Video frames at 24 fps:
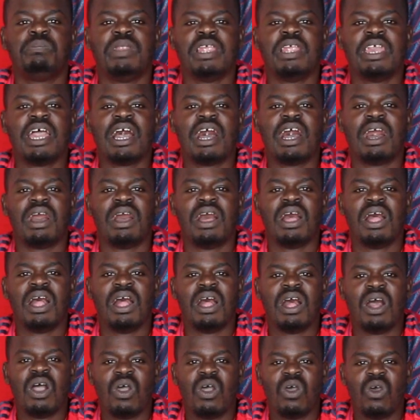player
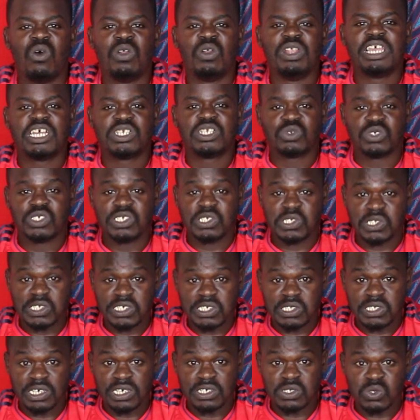only at
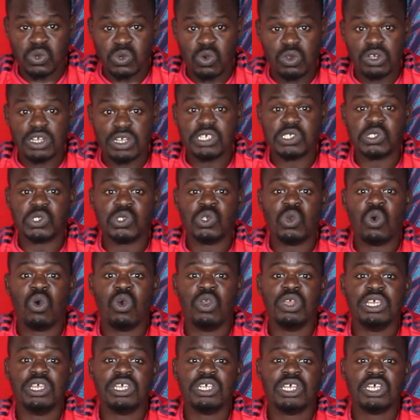26 years old is
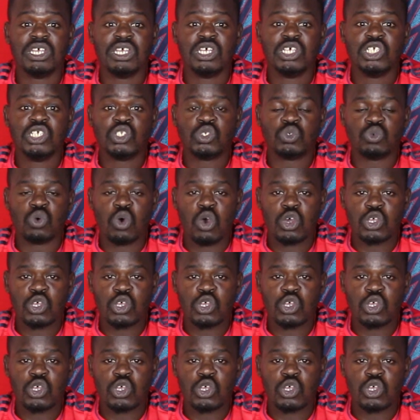going to